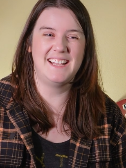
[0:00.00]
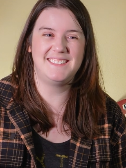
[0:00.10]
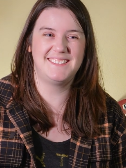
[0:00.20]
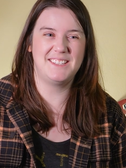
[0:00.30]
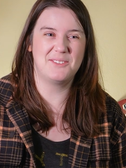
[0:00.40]

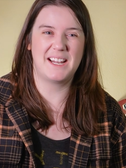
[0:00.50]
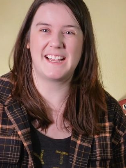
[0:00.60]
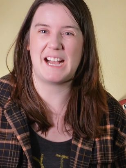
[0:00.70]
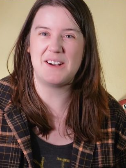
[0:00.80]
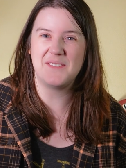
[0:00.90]
see what I
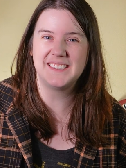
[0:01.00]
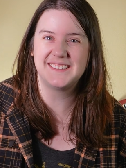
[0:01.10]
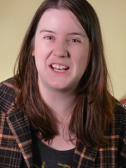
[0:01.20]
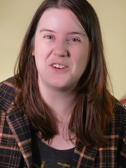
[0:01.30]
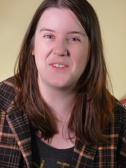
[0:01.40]
got
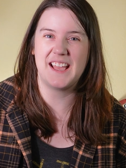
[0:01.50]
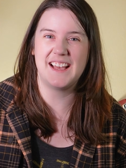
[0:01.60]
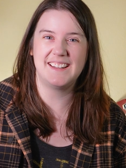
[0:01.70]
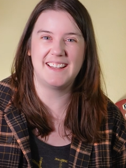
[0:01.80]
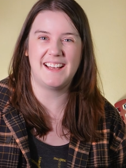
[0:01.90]
myself
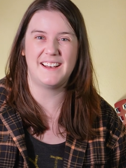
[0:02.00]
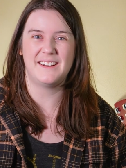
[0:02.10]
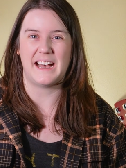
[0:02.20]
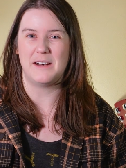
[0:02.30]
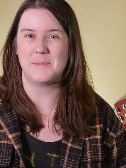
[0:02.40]
and
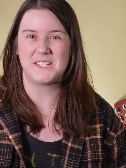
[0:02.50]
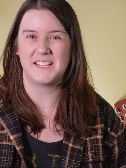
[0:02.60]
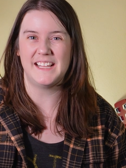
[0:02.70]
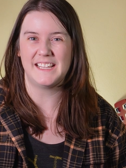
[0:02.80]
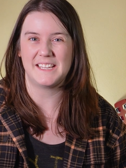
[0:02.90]
how much I
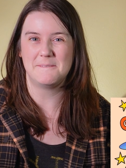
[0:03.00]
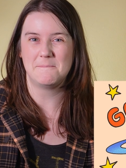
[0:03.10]
like it.